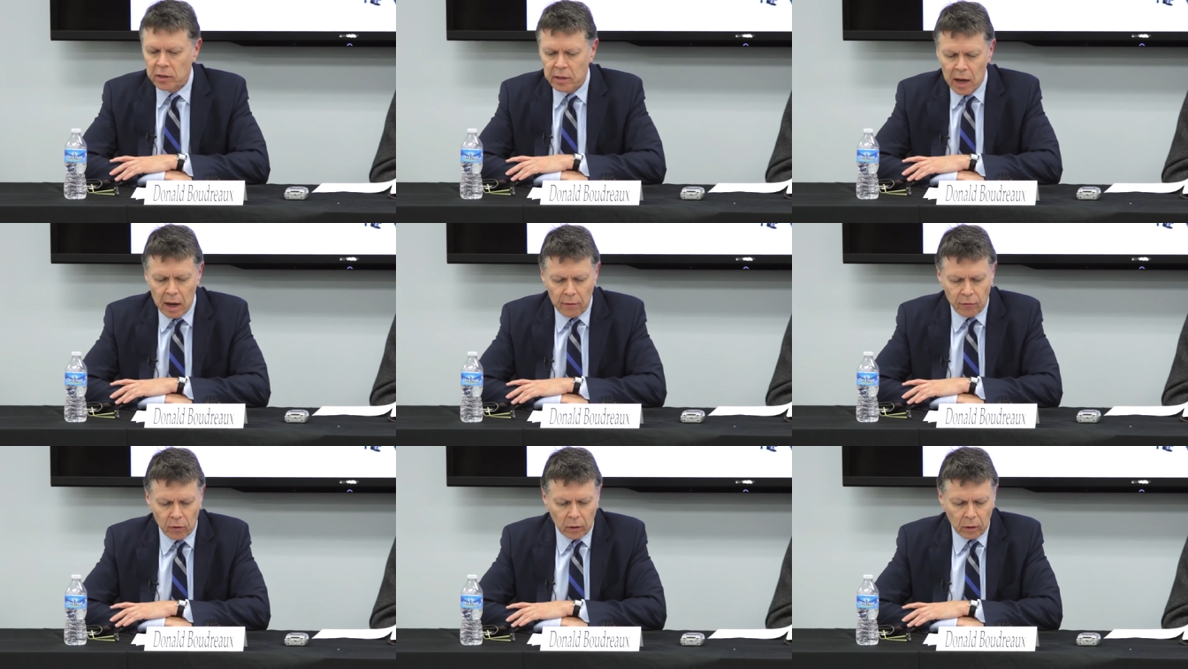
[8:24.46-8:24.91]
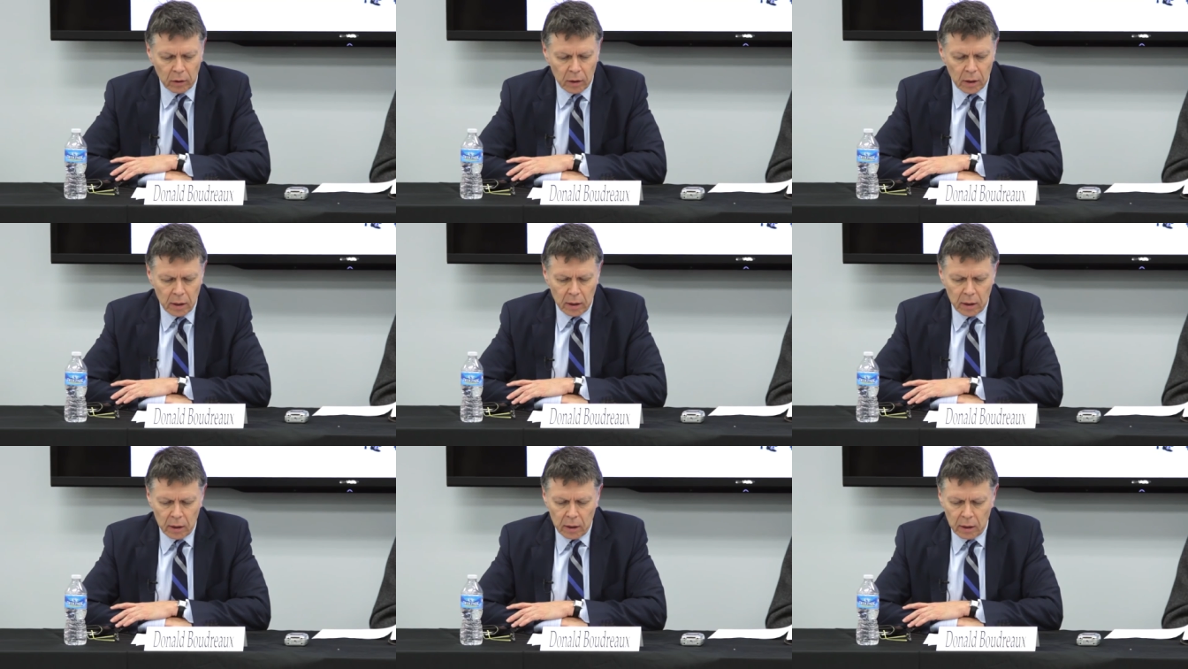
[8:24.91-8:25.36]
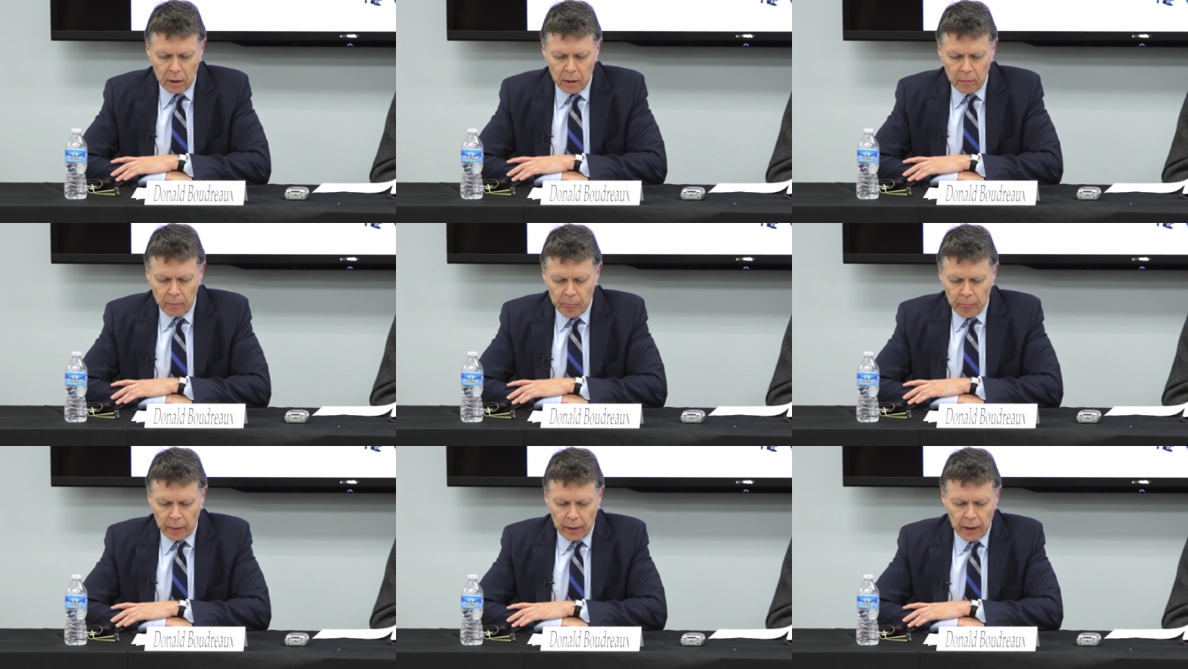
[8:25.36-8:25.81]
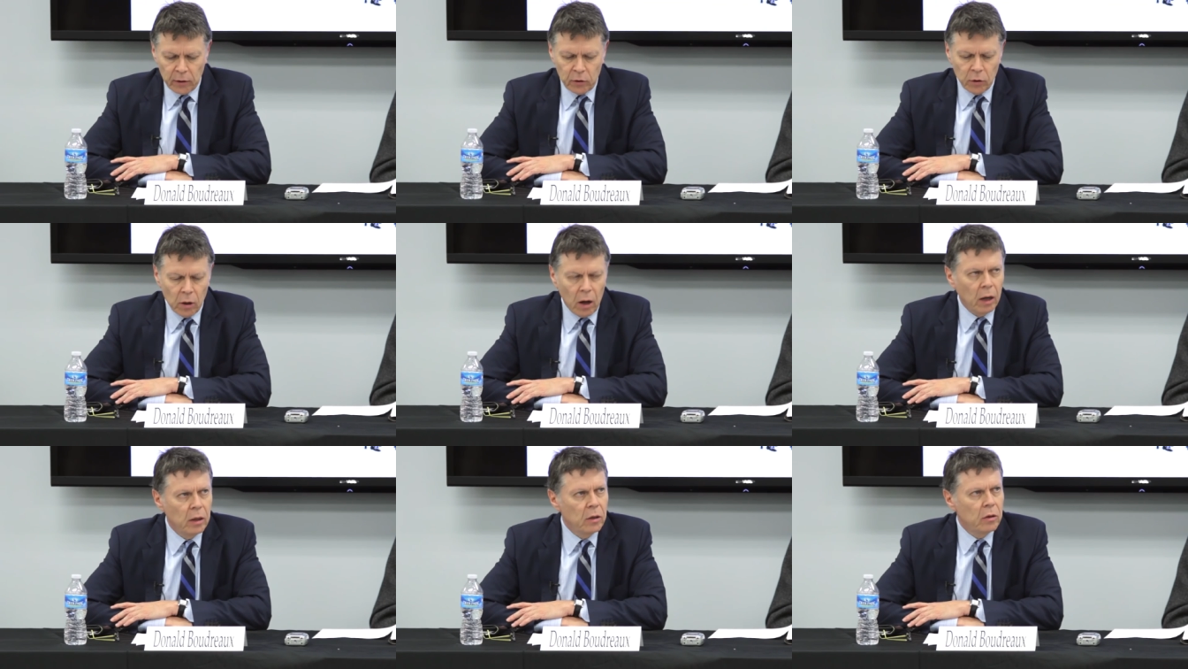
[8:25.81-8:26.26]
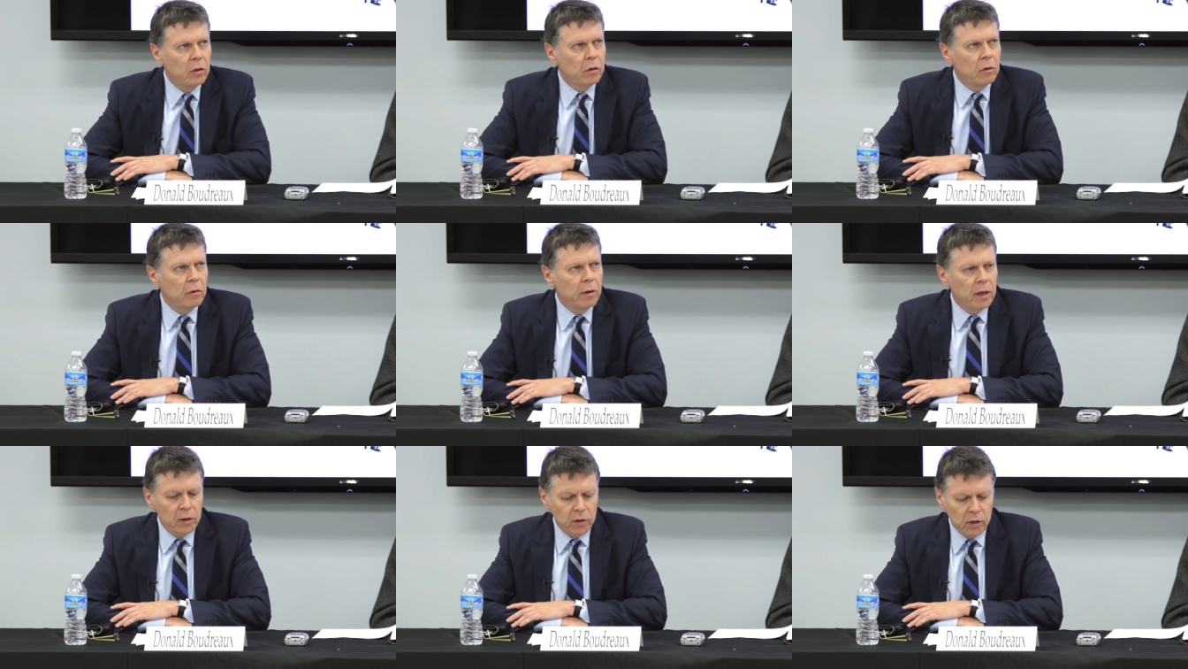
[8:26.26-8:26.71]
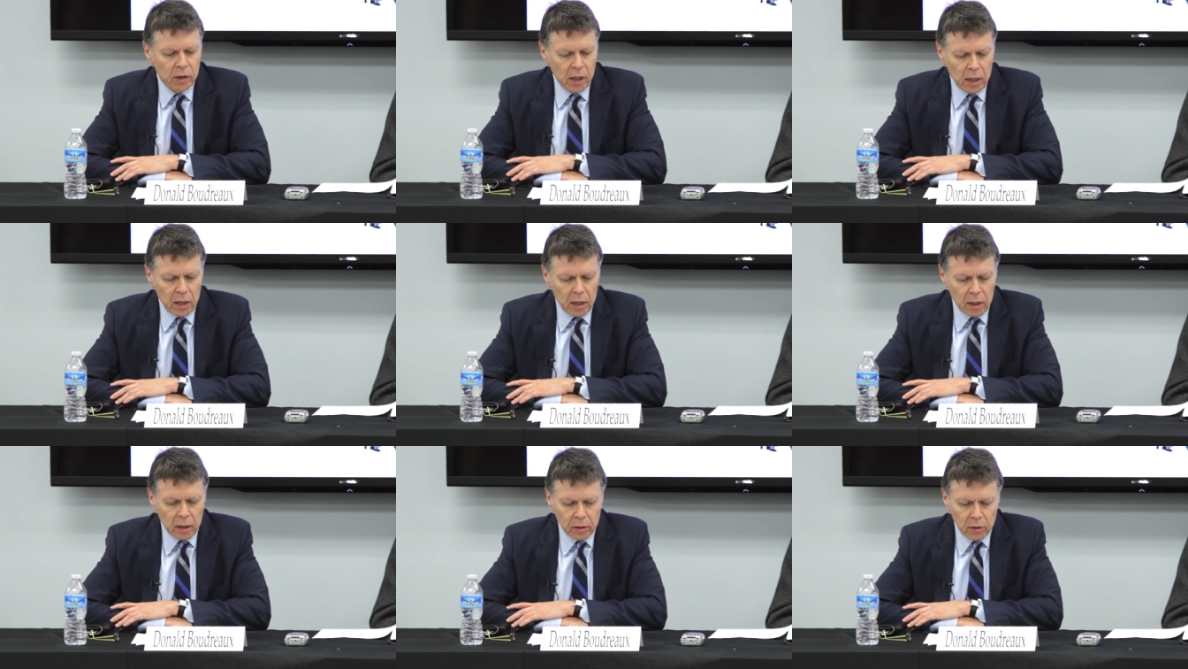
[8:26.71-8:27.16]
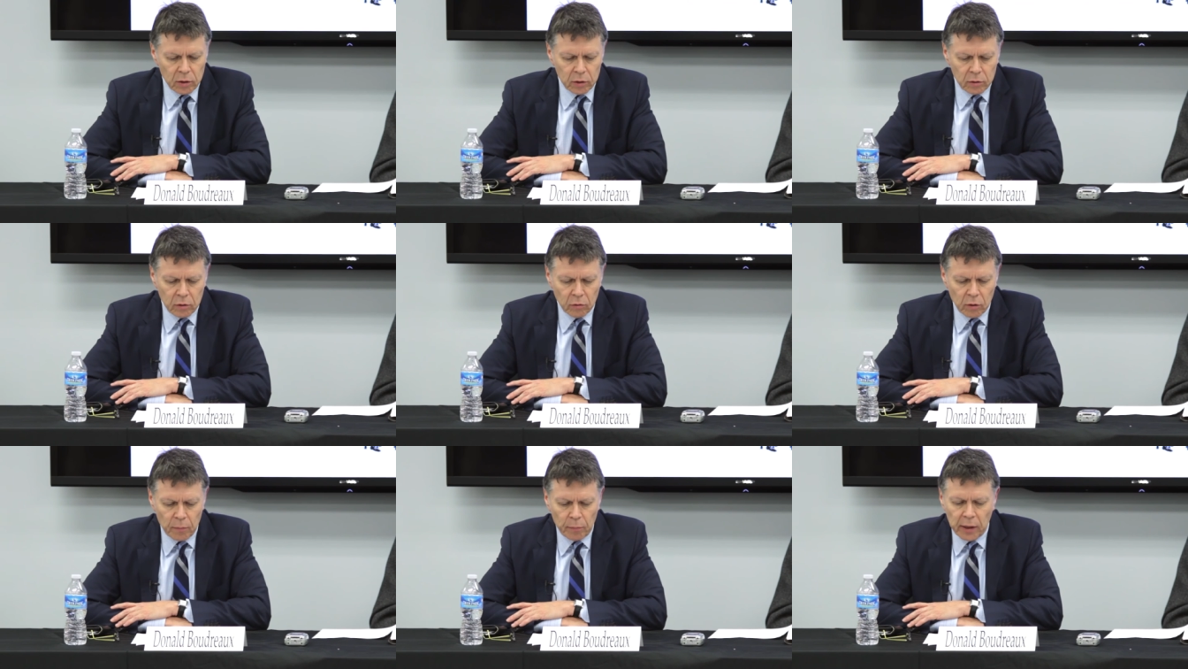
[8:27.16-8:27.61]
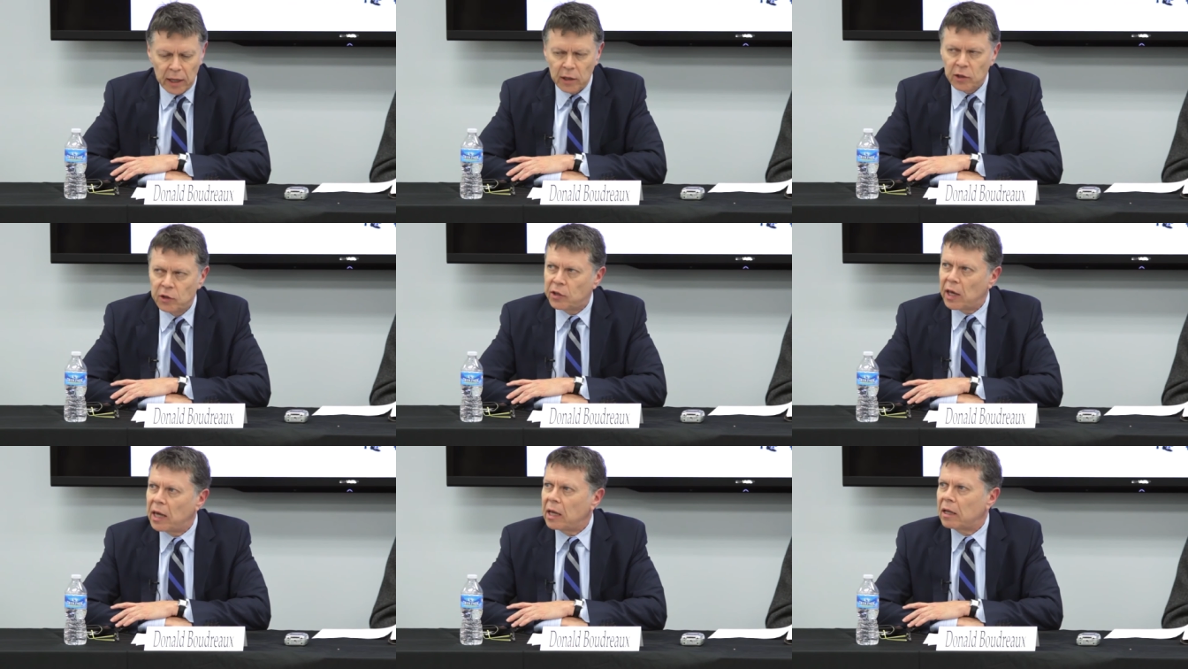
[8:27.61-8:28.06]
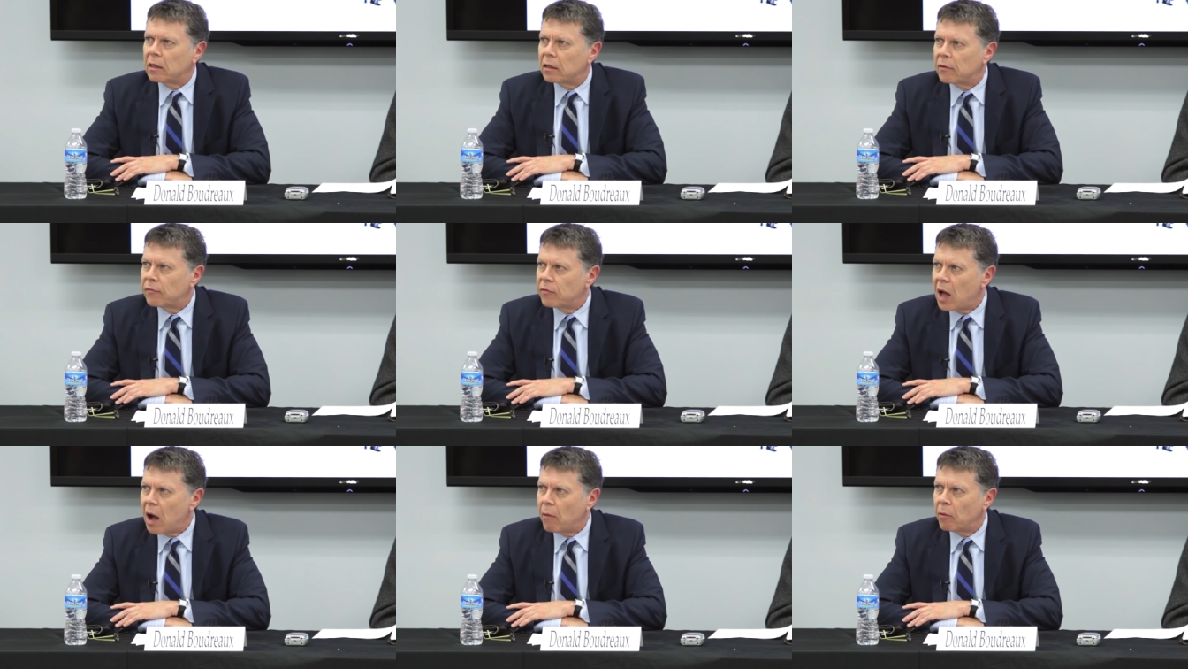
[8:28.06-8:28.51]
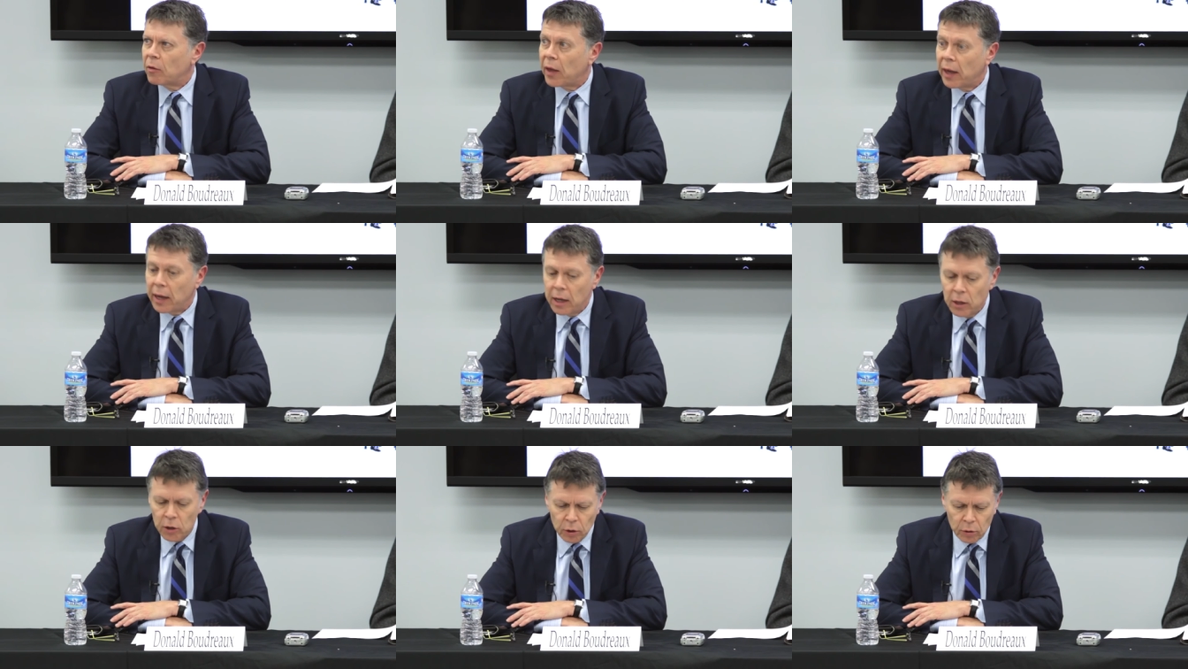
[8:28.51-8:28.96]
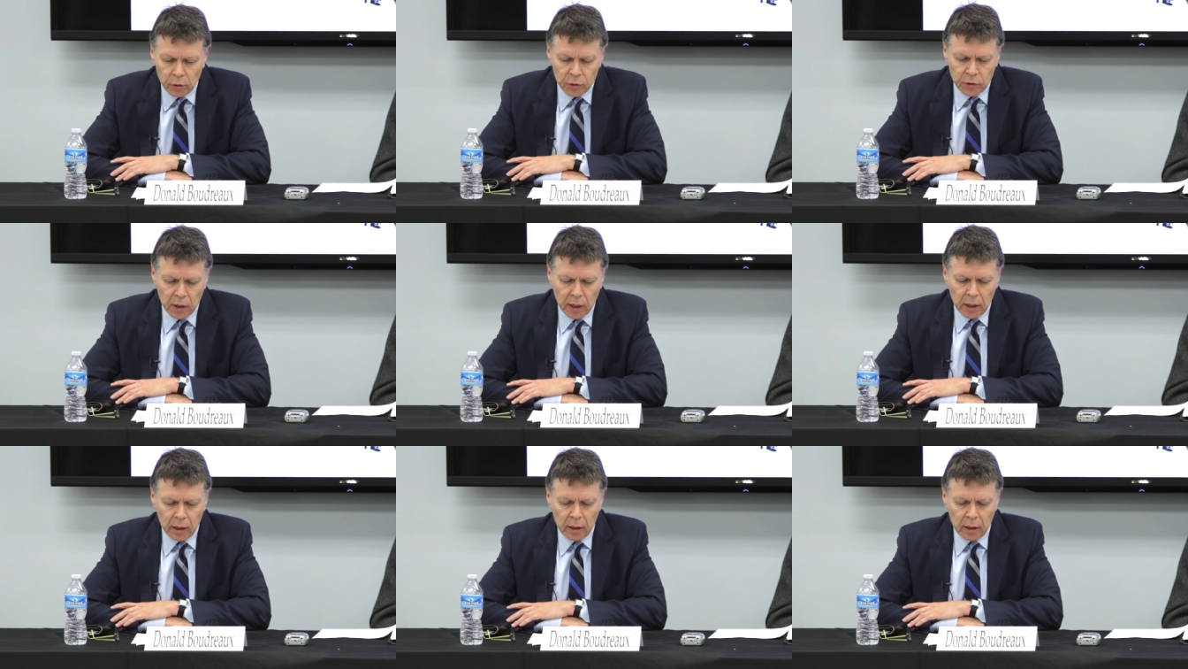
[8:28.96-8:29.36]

devil, and to undo his deeds, to replace Satan, if not with angels,